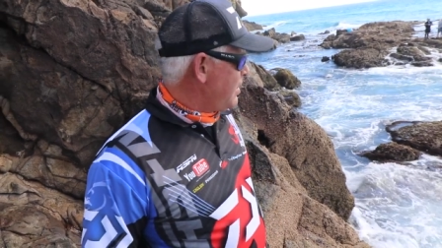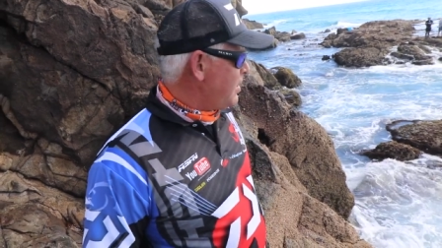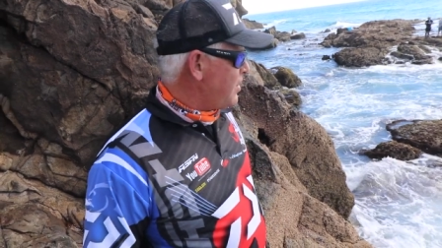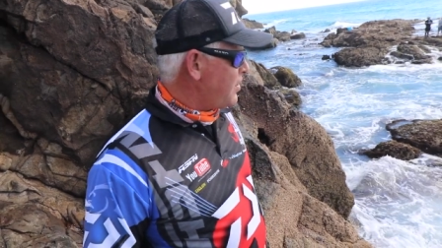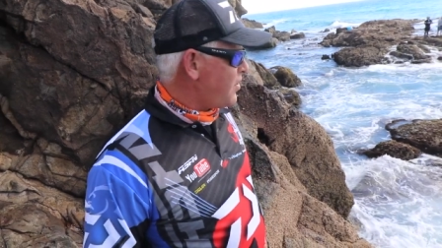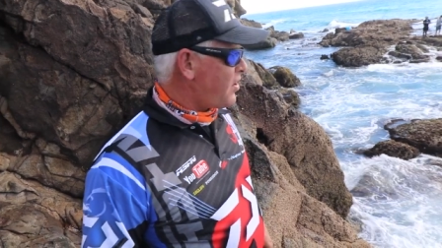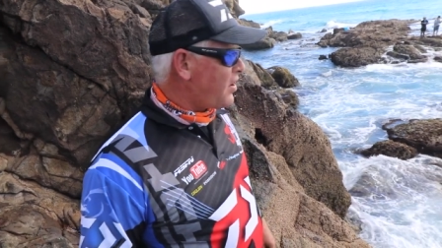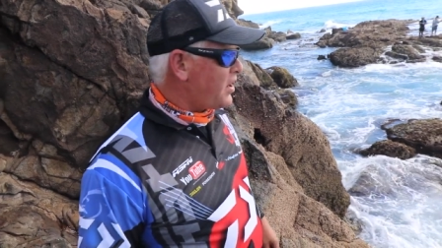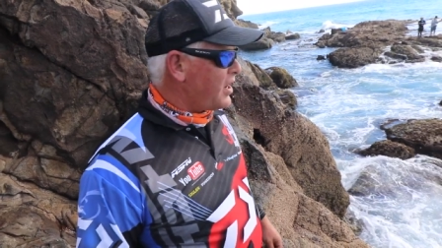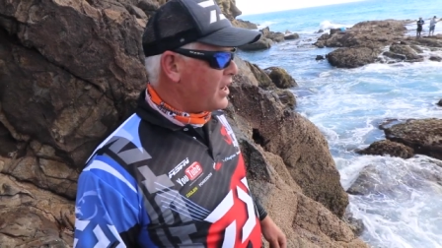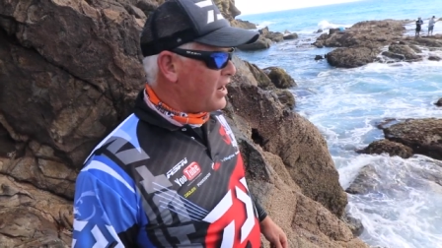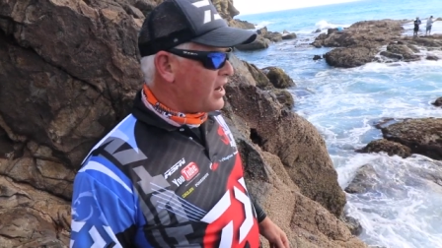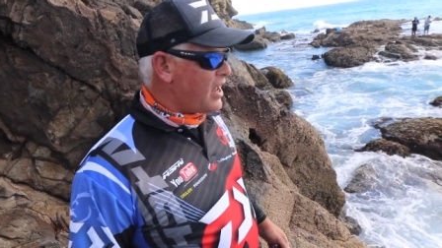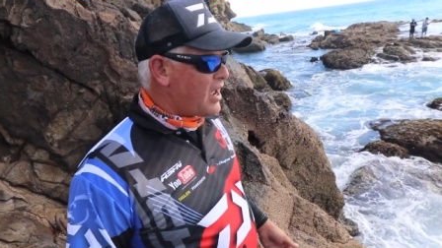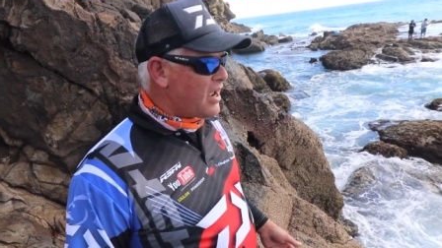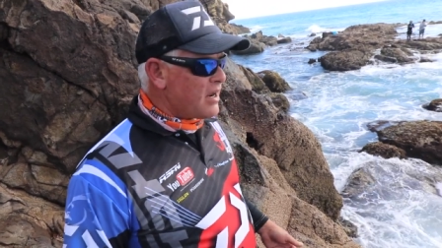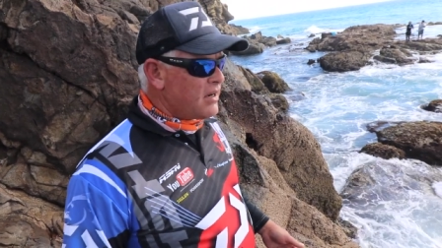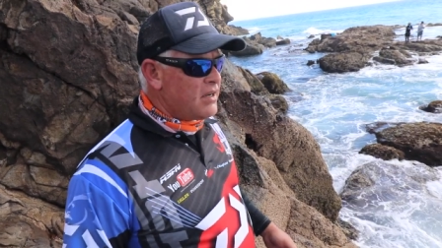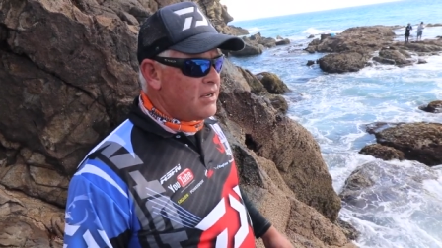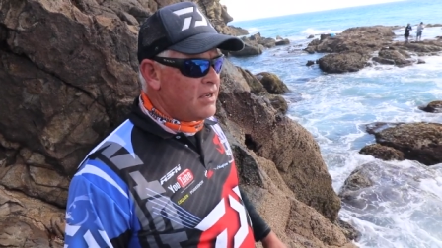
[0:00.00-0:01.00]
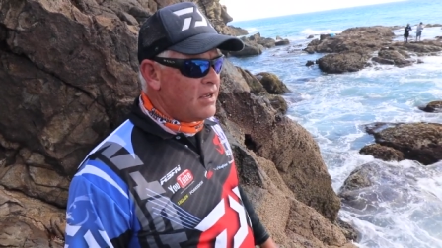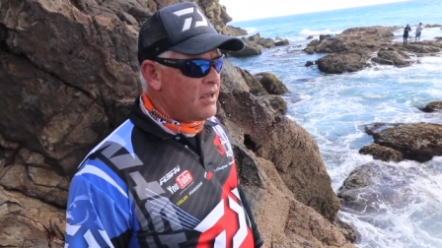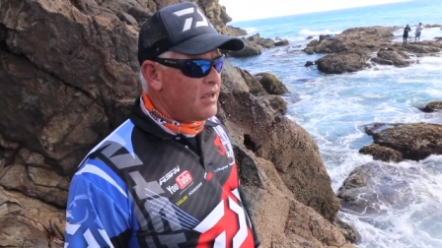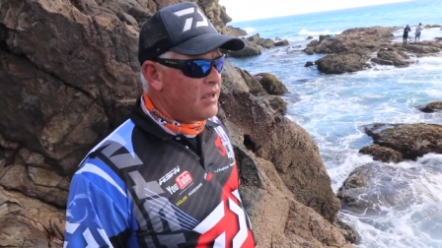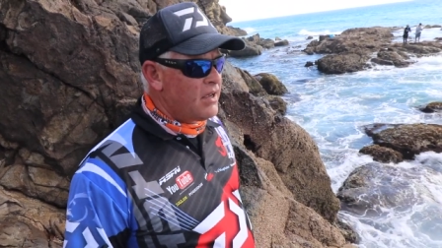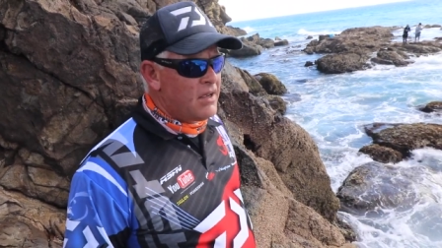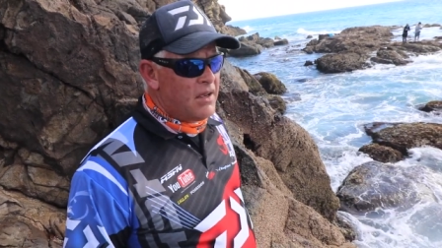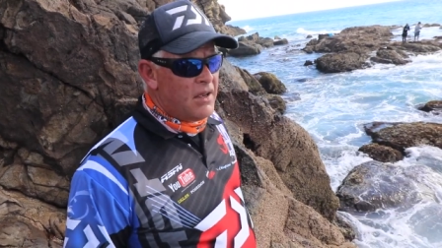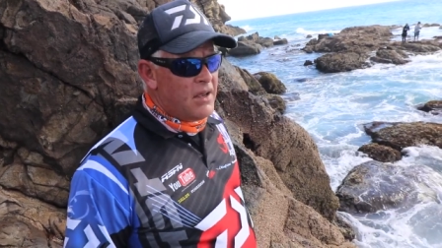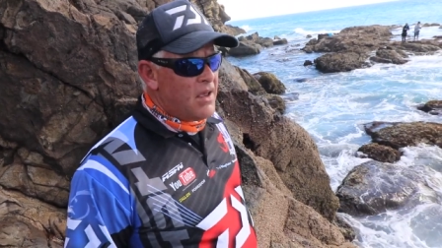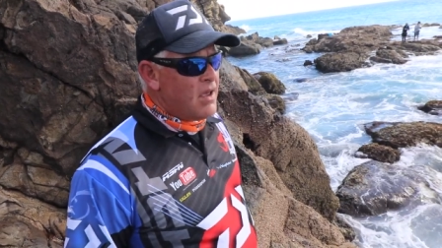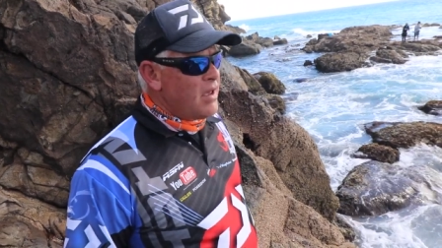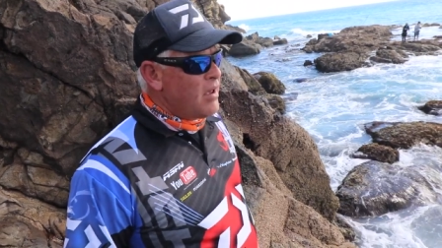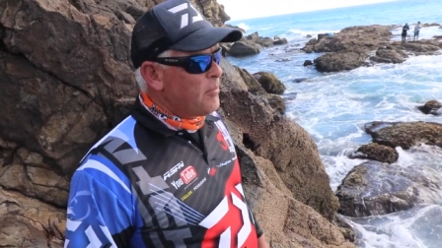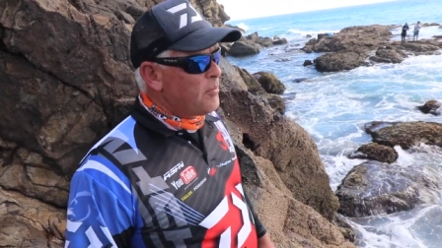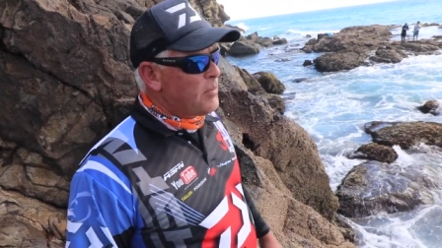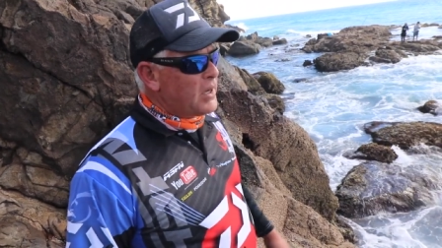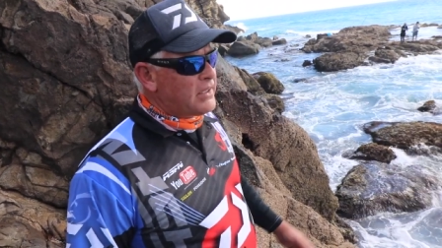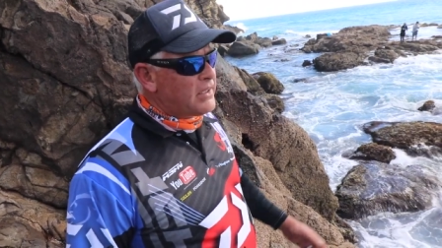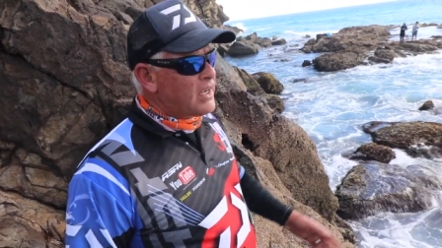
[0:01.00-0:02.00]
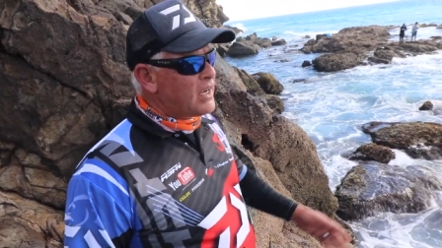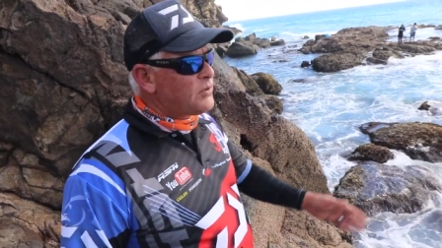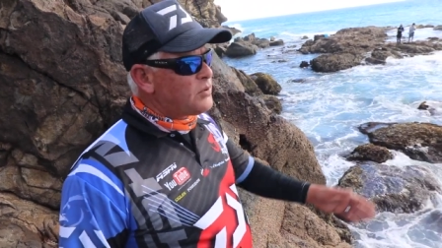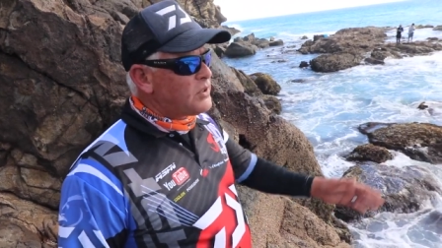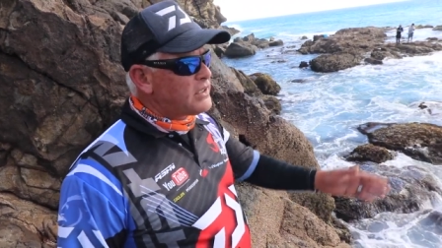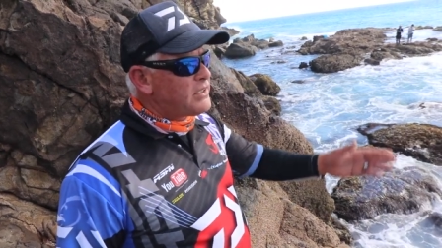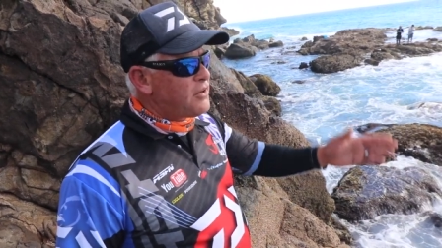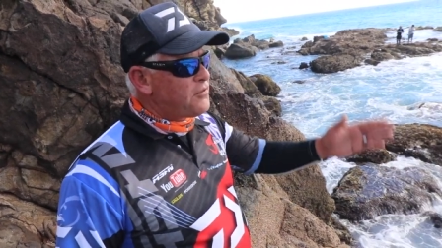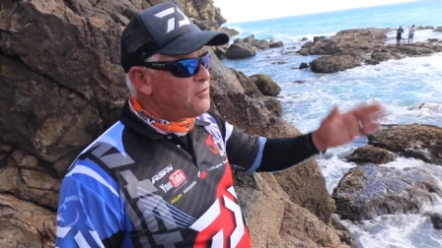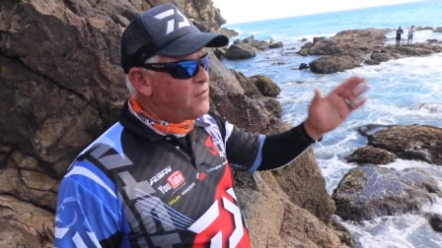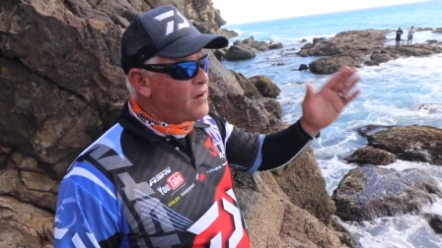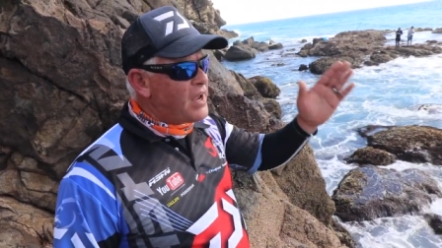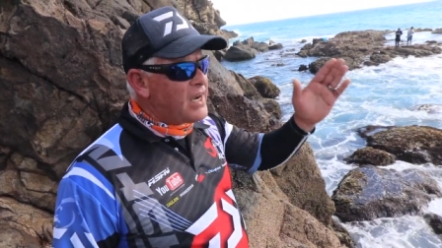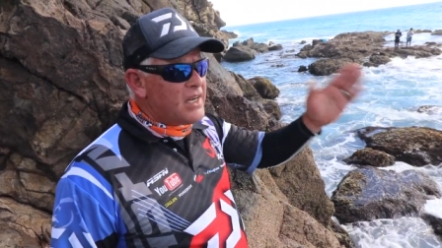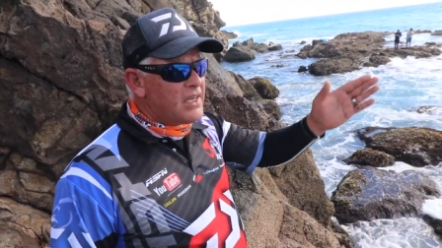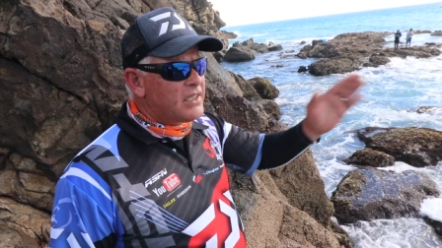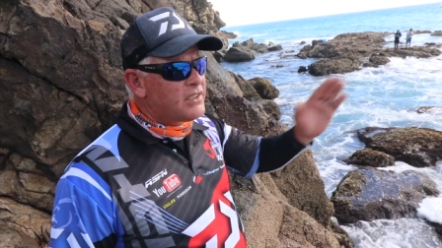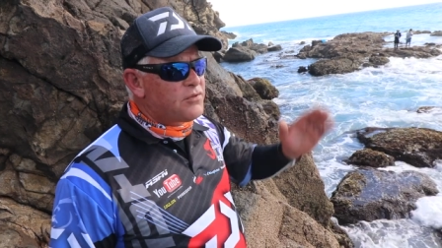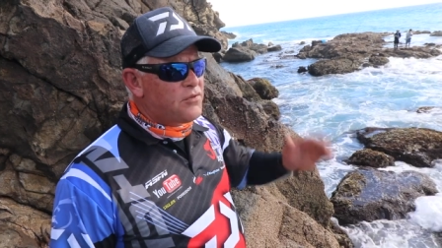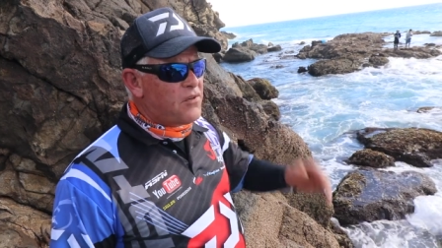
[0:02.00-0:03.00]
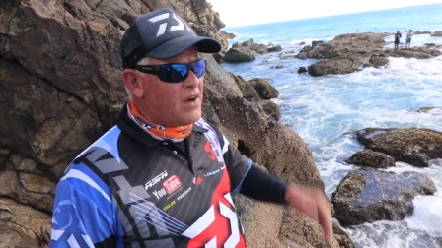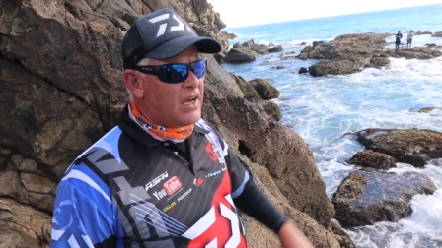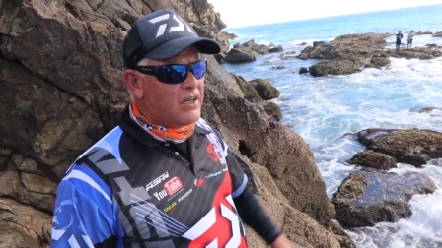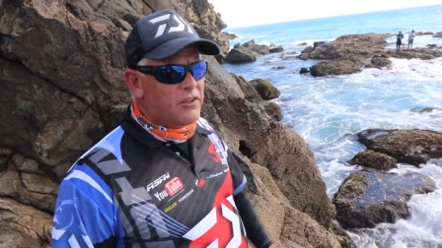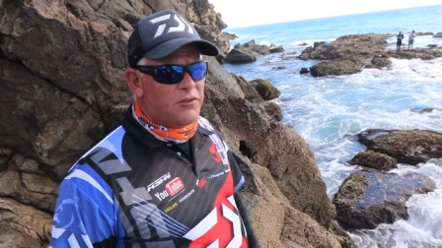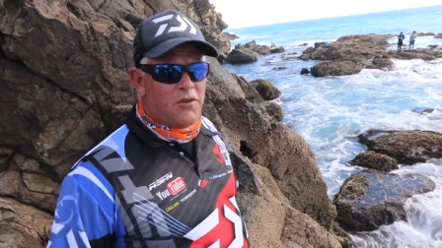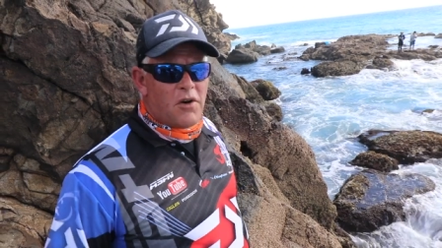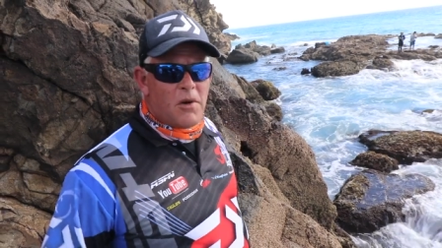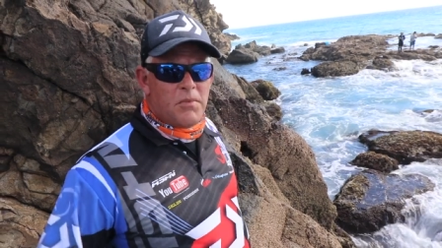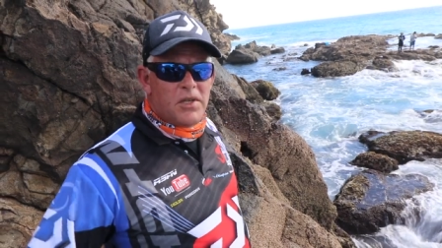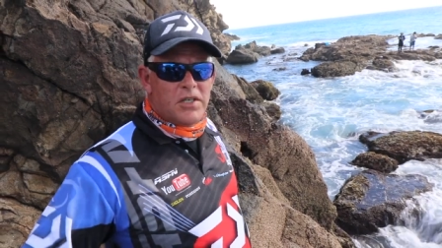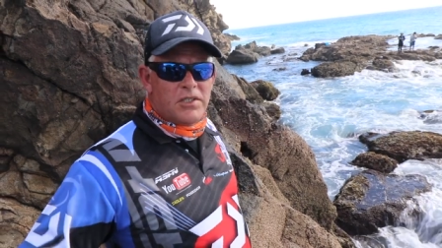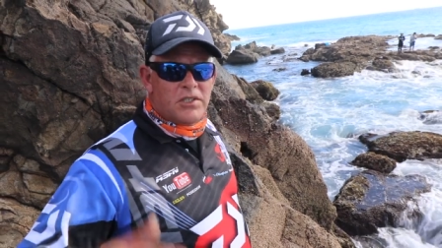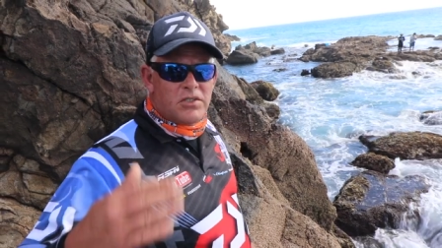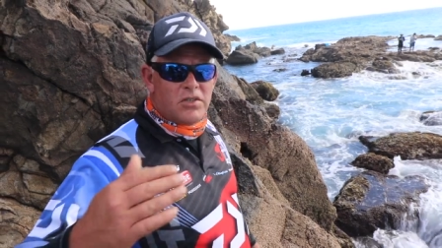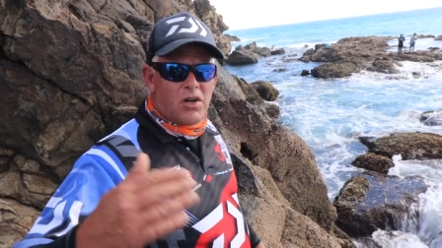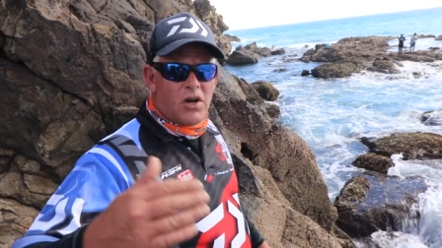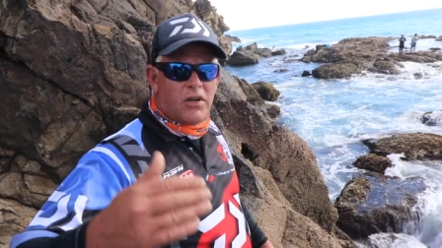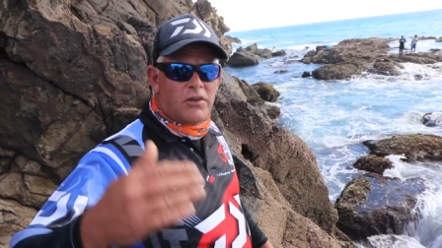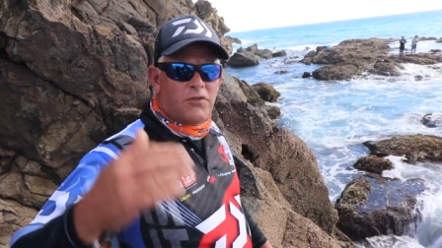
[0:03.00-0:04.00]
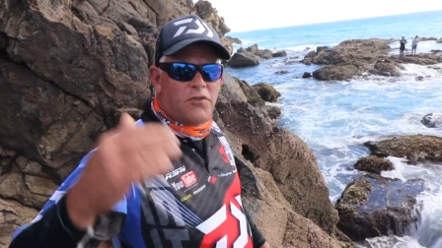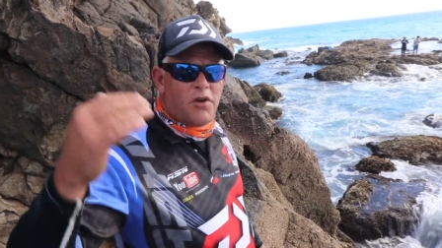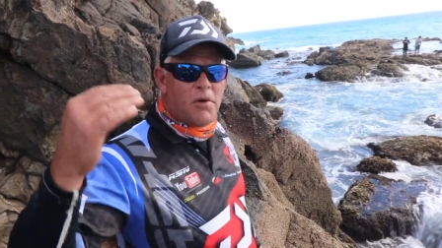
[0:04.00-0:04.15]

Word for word: rod and line. But that was the funniest fight from the start,